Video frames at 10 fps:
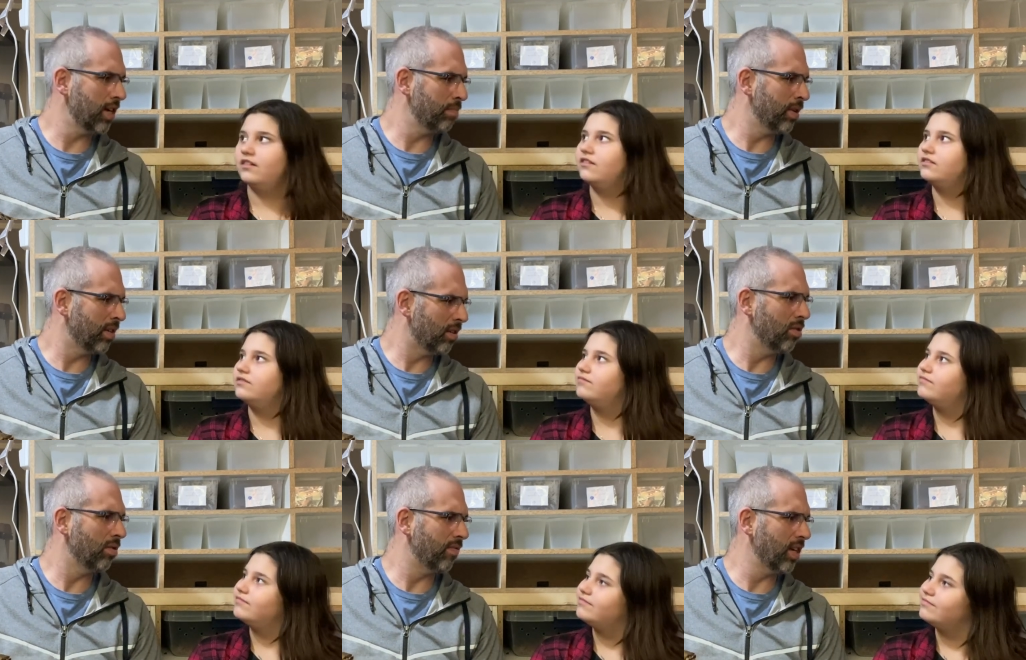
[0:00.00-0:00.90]
Speaker 1: and put,
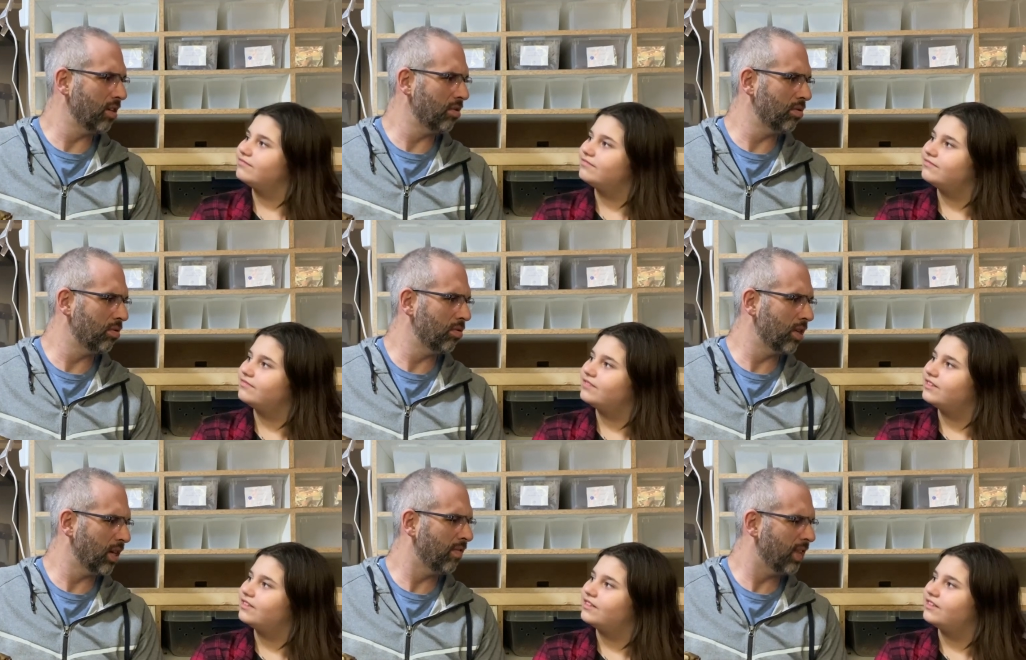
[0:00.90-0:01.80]
do a video
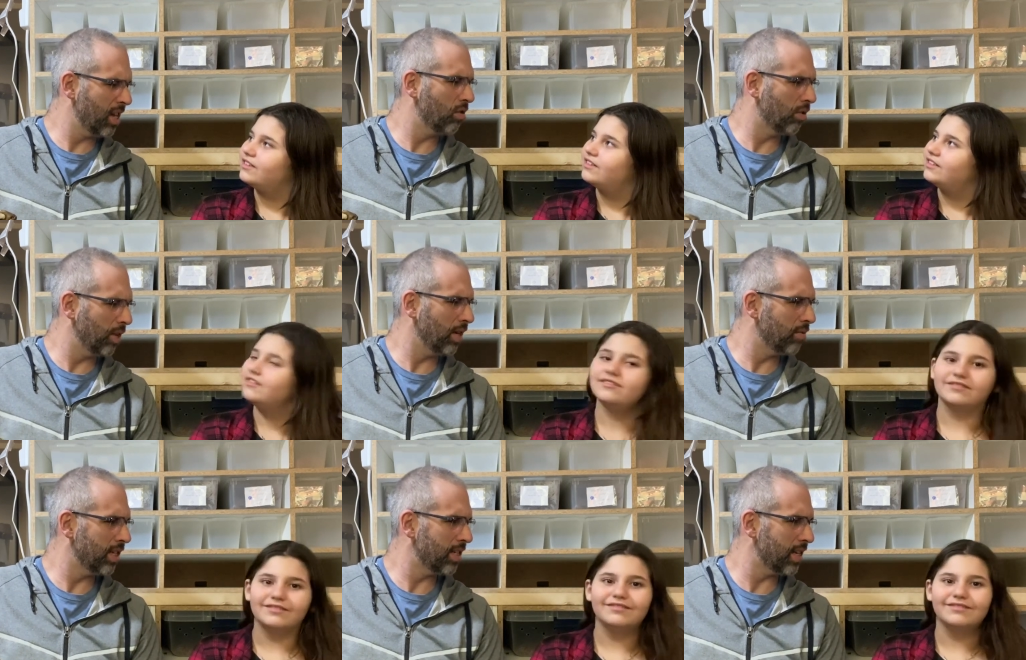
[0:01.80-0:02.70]
a video a week.
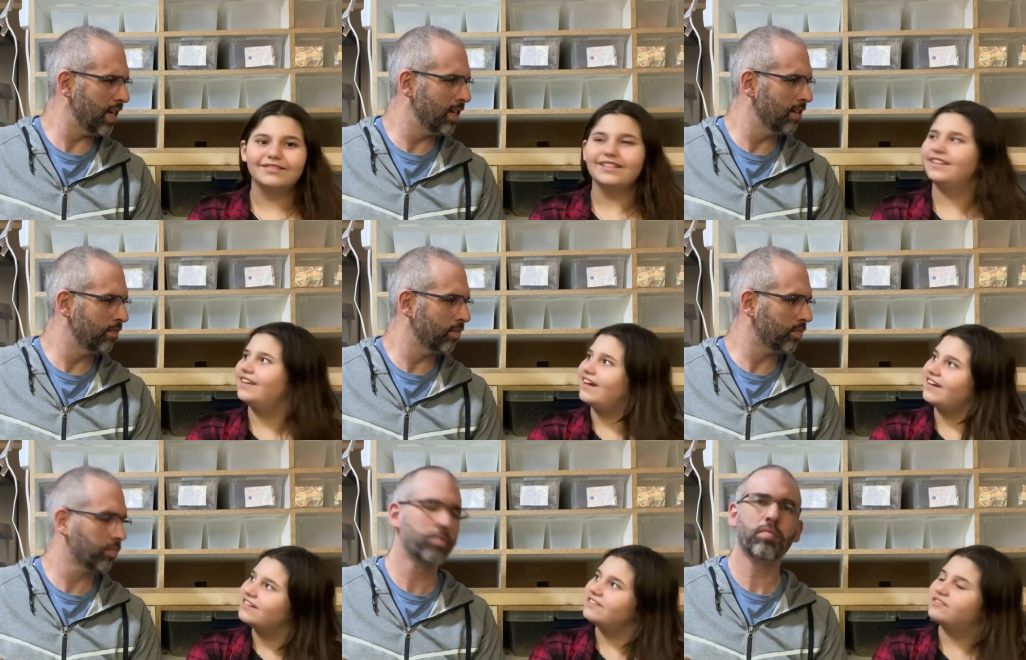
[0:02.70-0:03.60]
Would you say? Yeah.
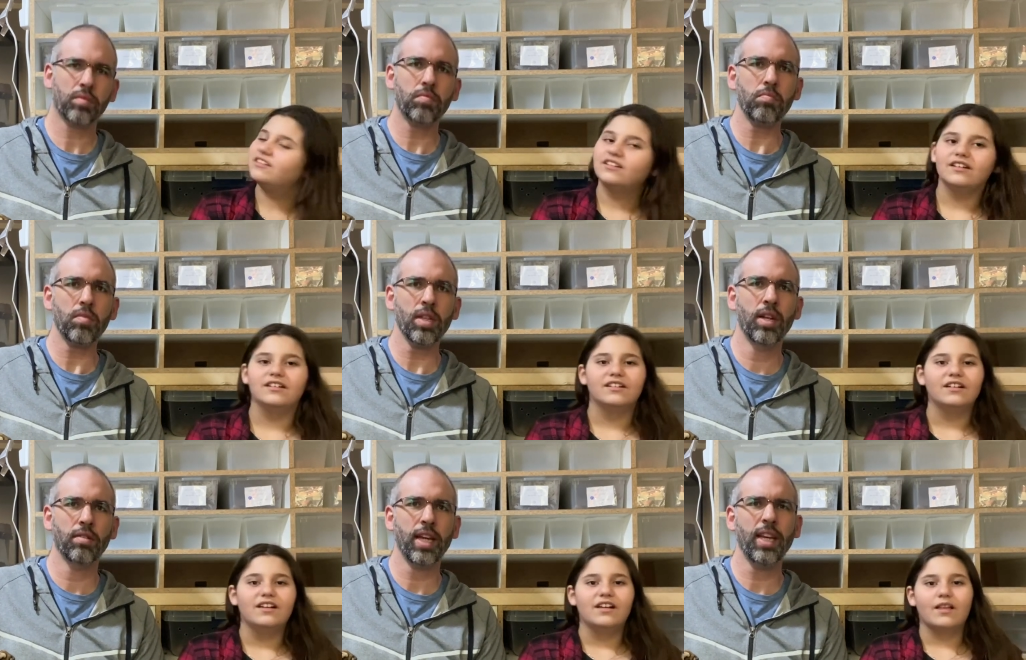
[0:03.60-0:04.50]

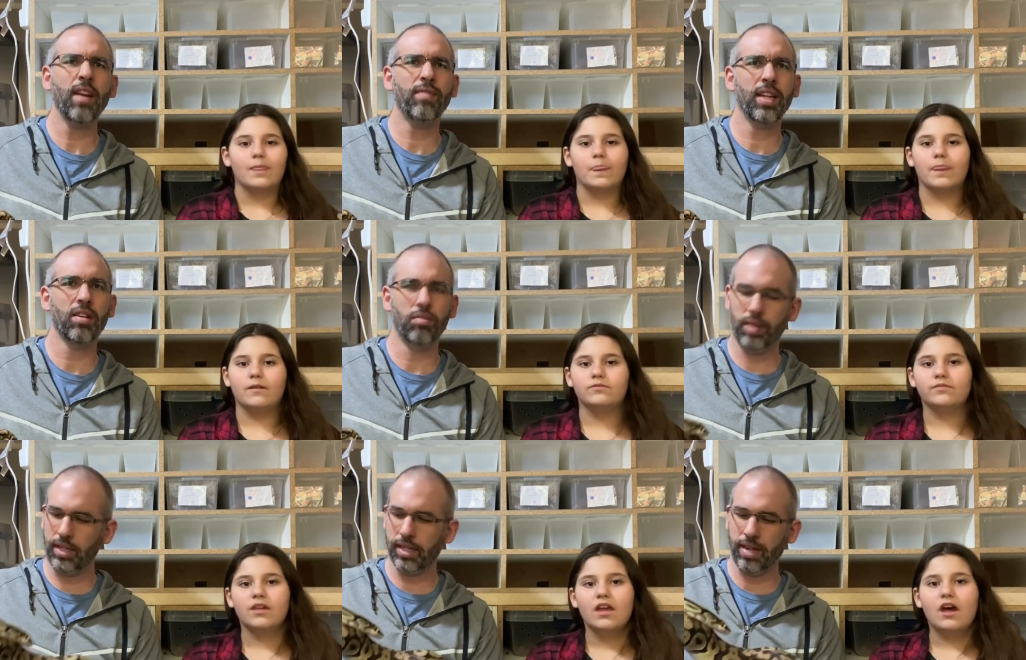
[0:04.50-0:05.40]
Okay. Yeah, video
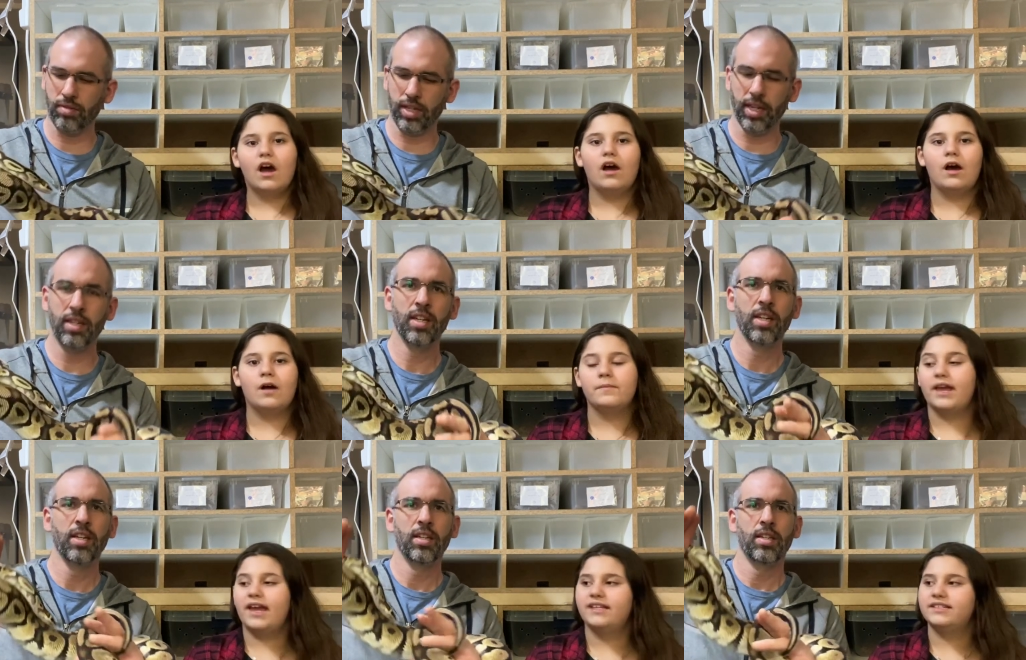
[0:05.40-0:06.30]
week sounds um,
Speaker 2: good.
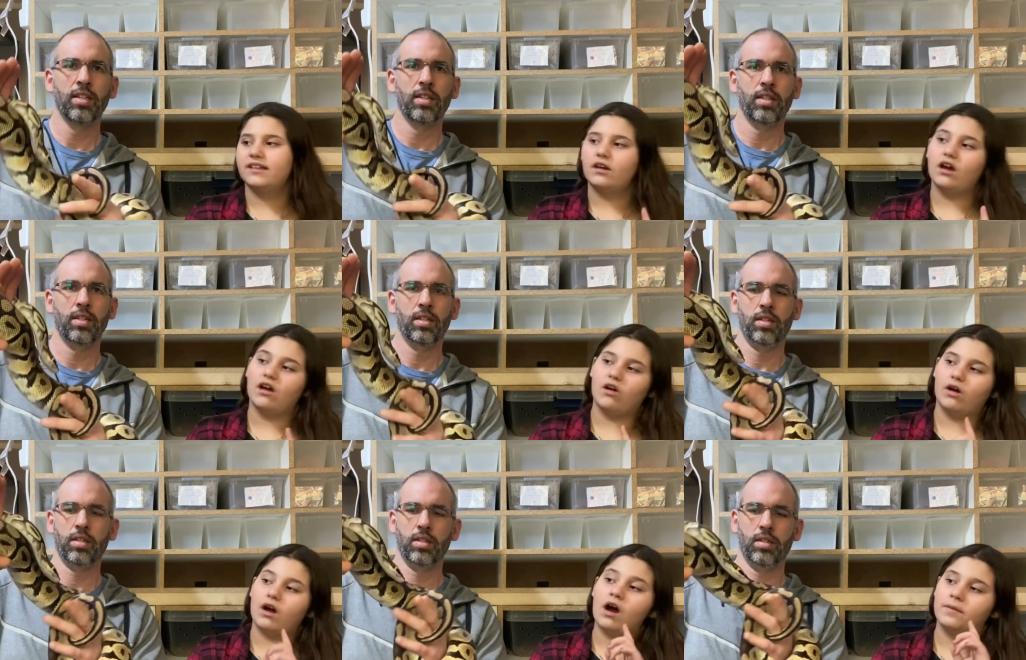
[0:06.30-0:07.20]
And
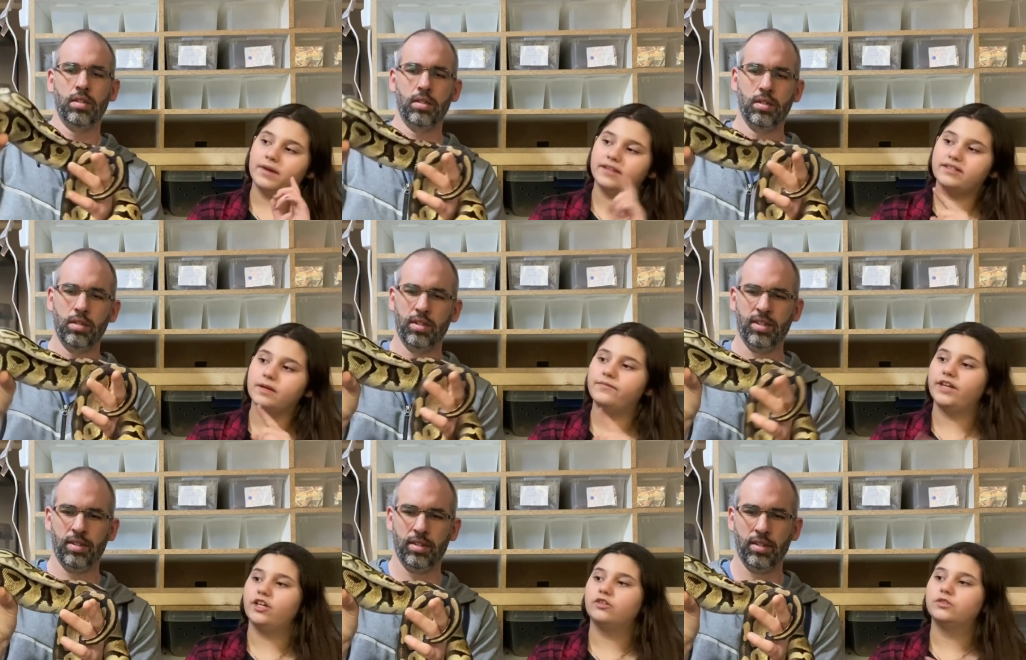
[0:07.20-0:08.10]
um, and some
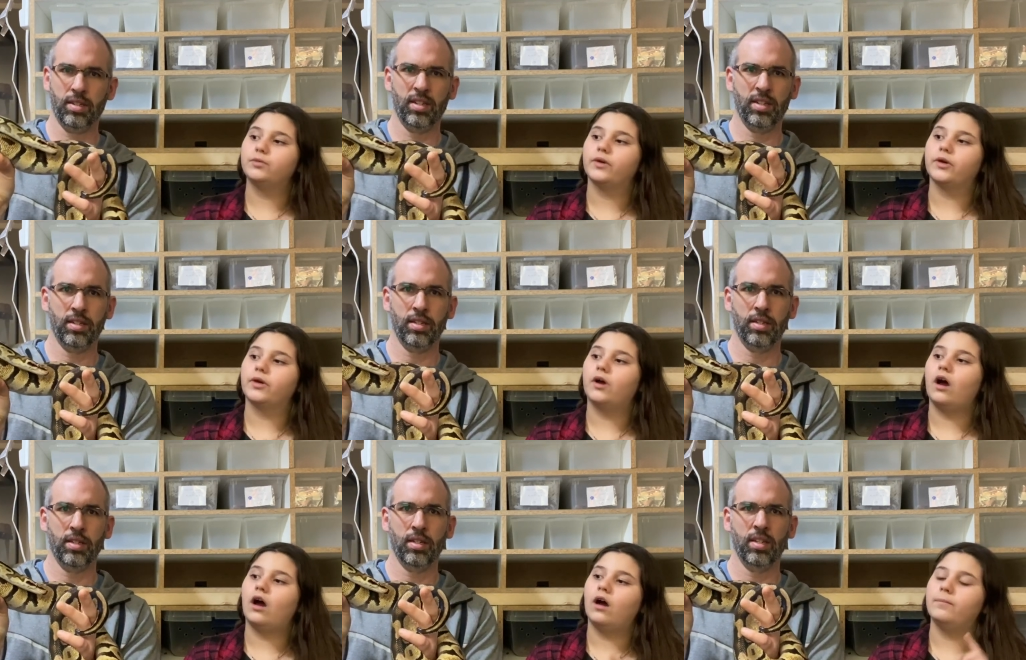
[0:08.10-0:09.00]
videos where
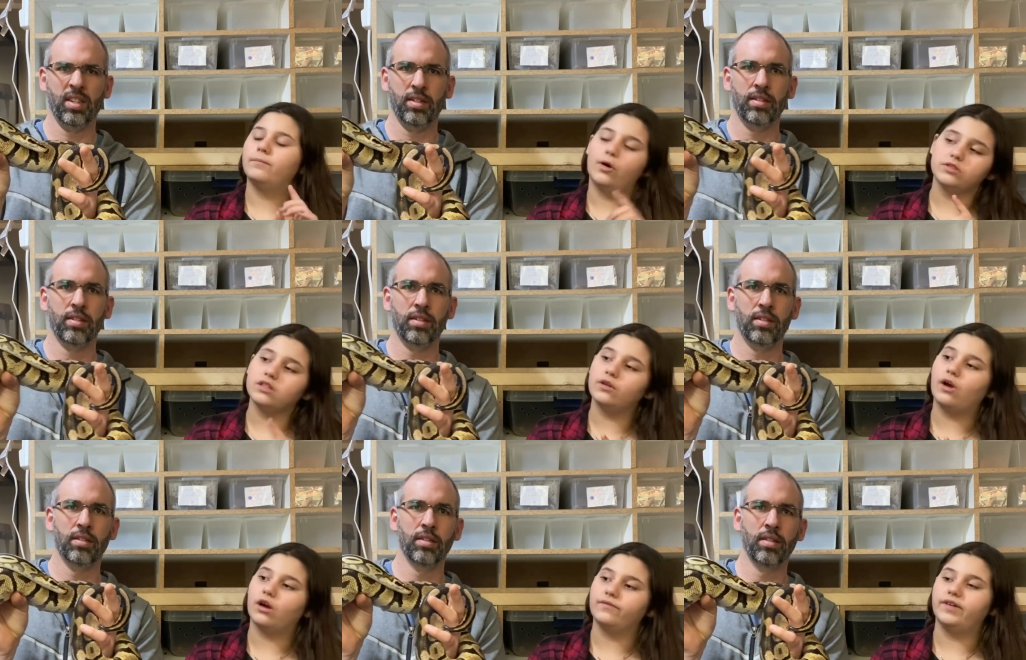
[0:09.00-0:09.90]
on um, most of
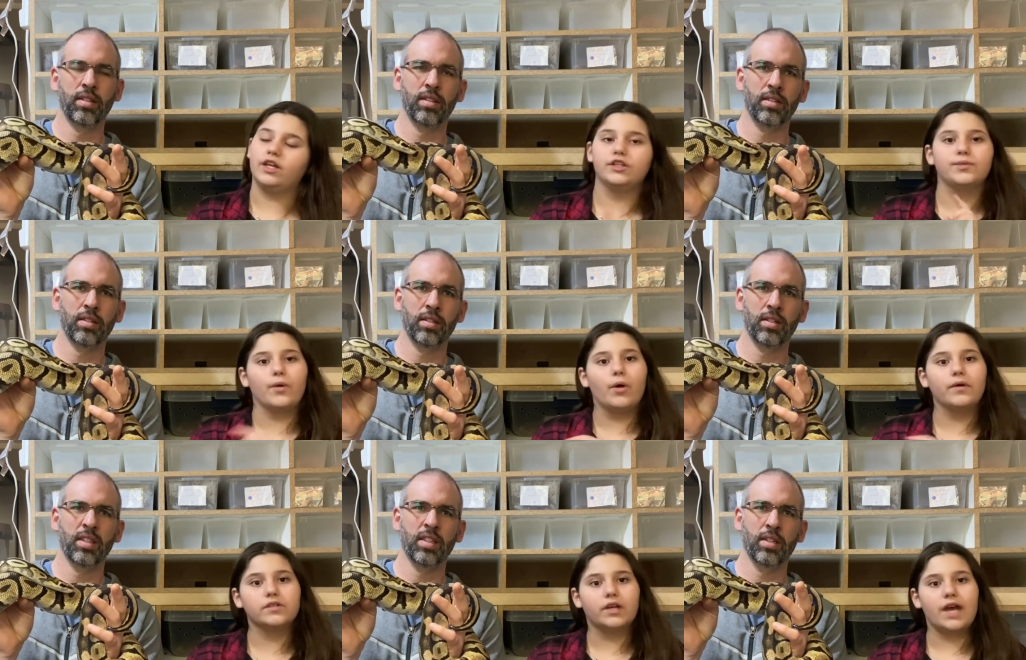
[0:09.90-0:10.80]
the, our videos, we're
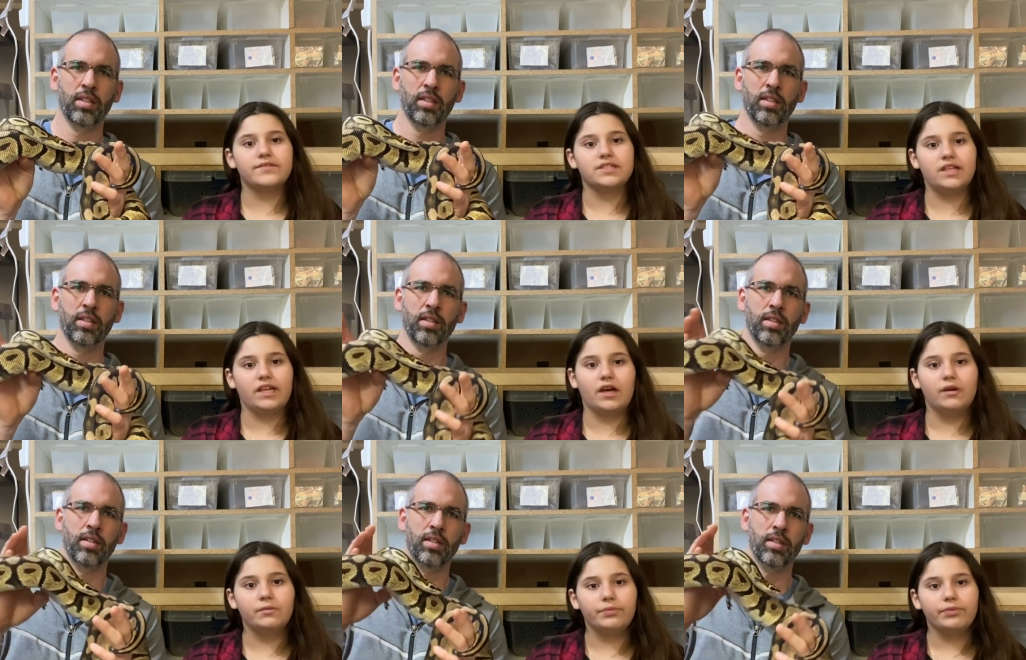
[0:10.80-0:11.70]
always going to have a snake out.